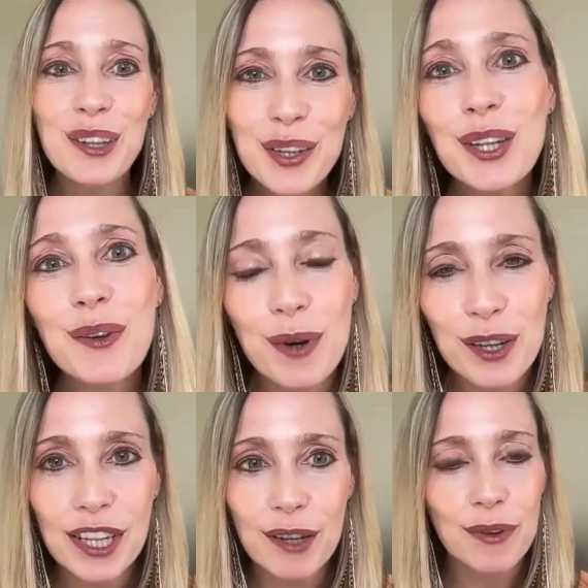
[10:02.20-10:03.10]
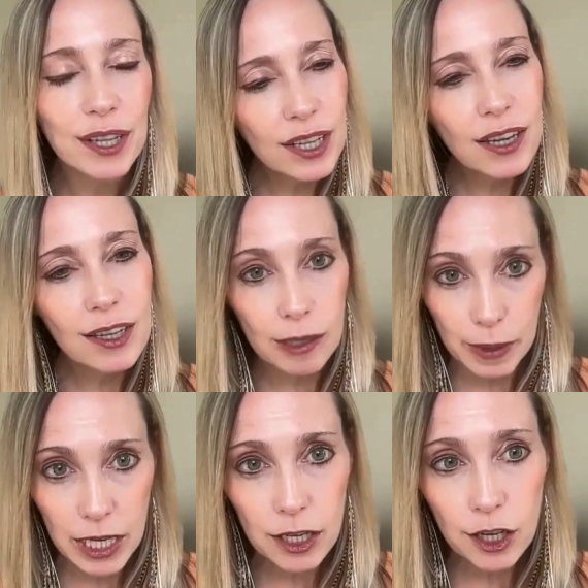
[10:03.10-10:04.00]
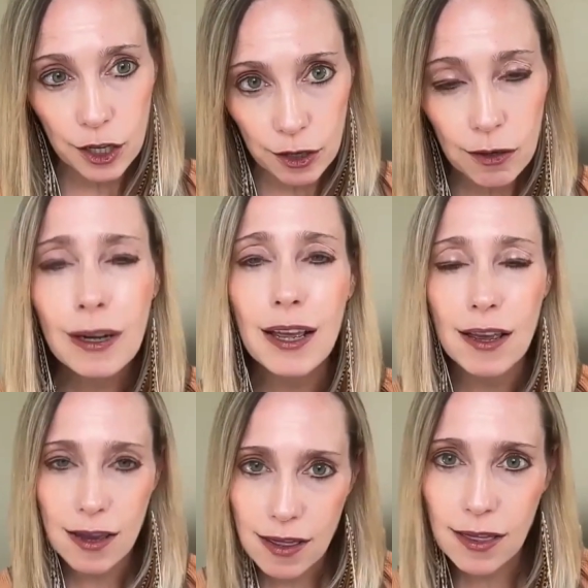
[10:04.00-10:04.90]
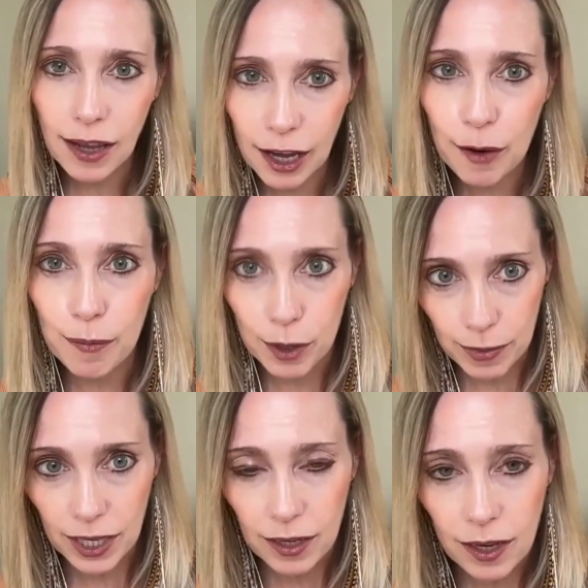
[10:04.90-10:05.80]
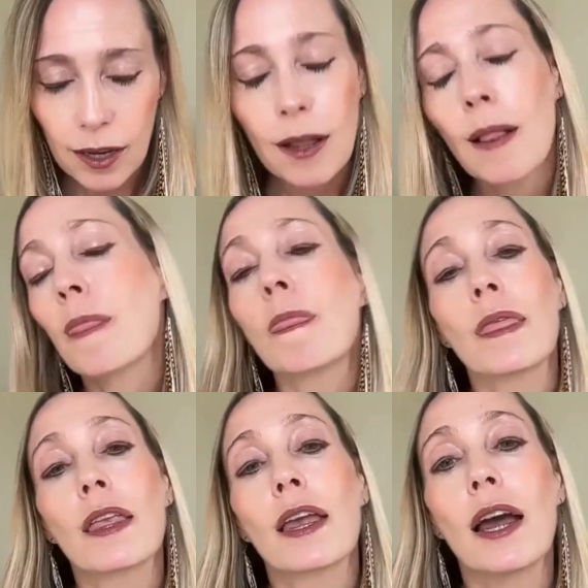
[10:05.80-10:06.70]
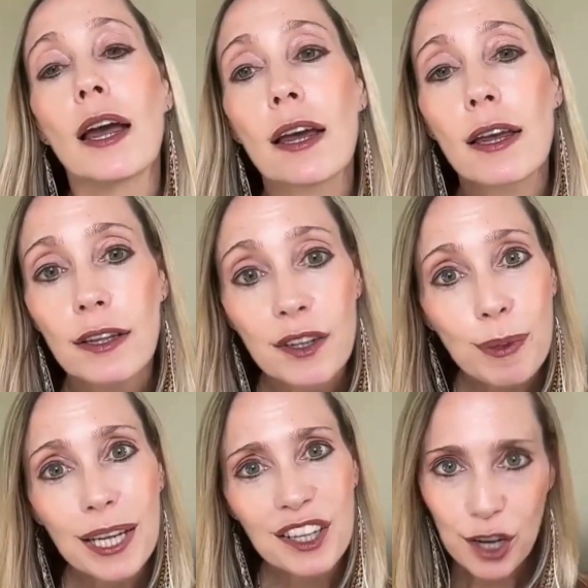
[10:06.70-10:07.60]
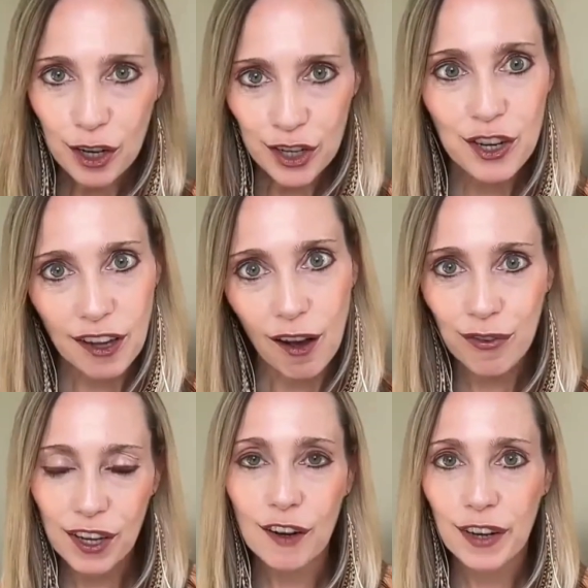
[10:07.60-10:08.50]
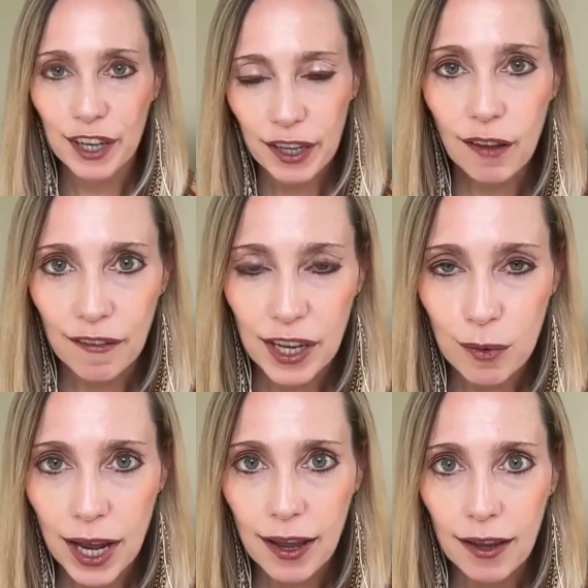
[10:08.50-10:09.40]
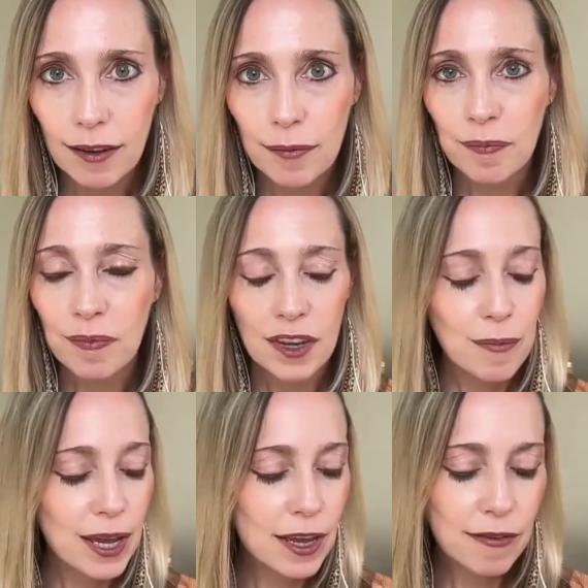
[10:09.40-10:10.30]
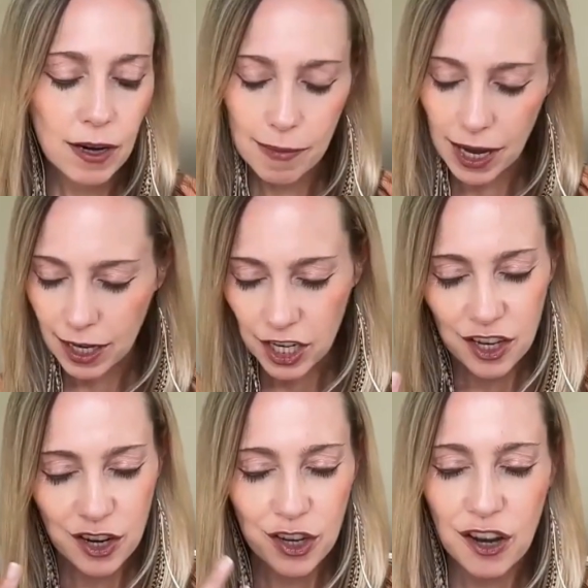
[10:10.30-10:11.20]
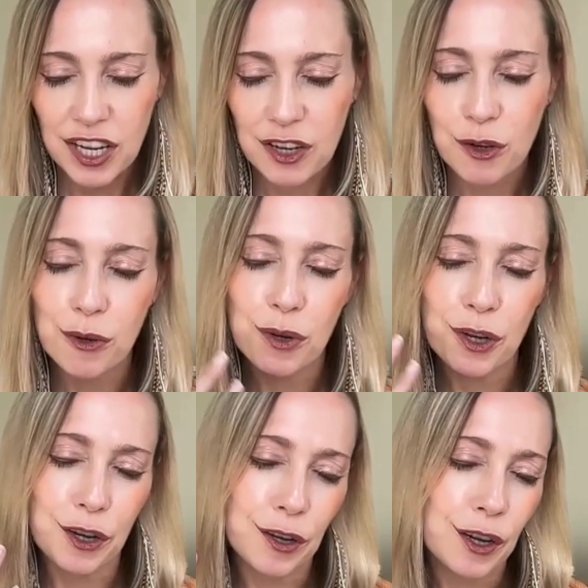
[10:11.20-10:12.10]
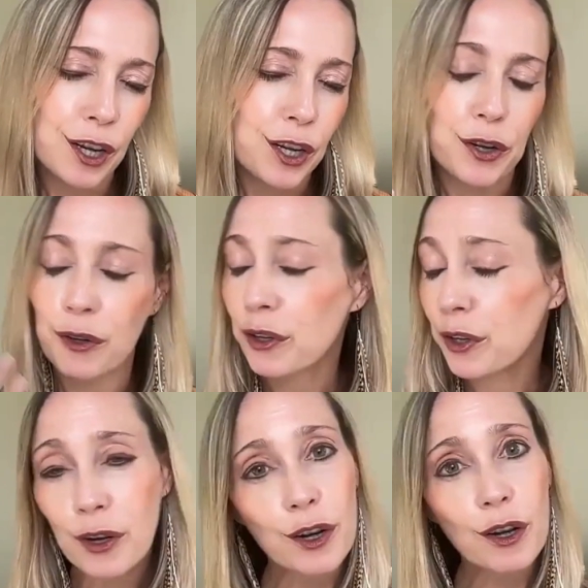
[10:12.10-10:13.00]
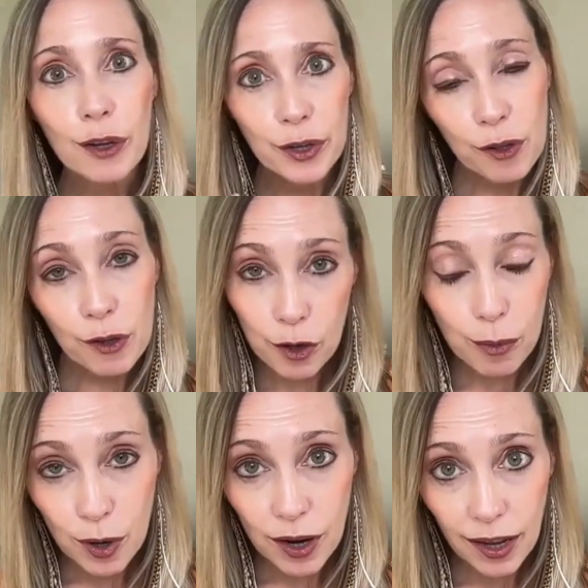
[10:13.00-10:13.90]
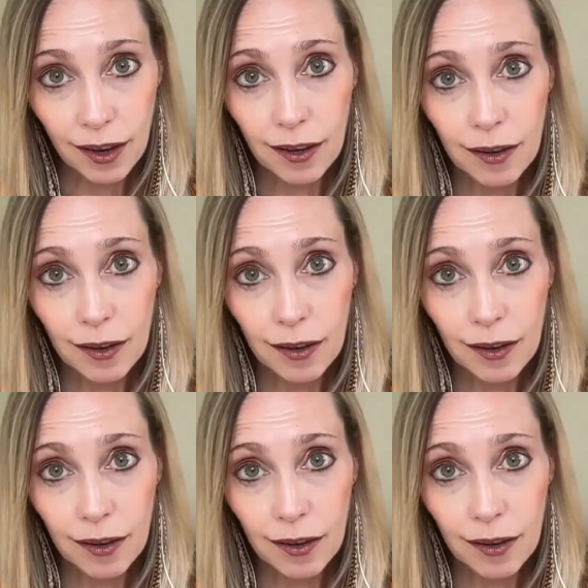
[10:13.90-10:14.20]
the words that really speak to you in that moment and begin to talk to yourself in a very loving way. You may even imagine that you're talking to your little girl or your little boy,